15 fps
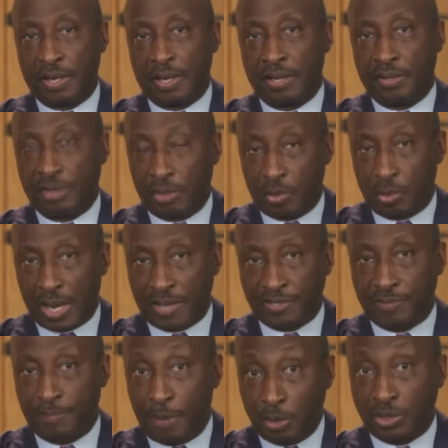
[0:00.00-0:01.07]
the
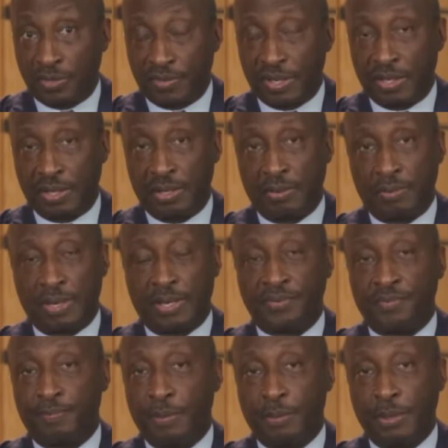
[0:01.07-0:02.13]
US, most of it in the
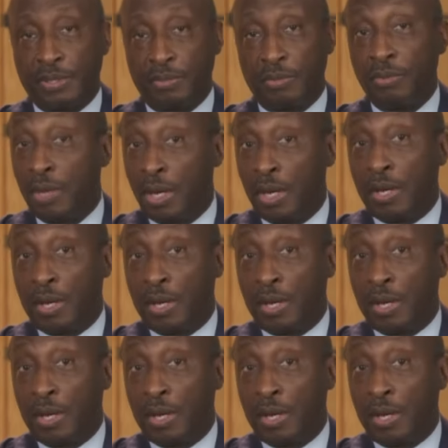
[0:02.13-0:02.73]
US, but we do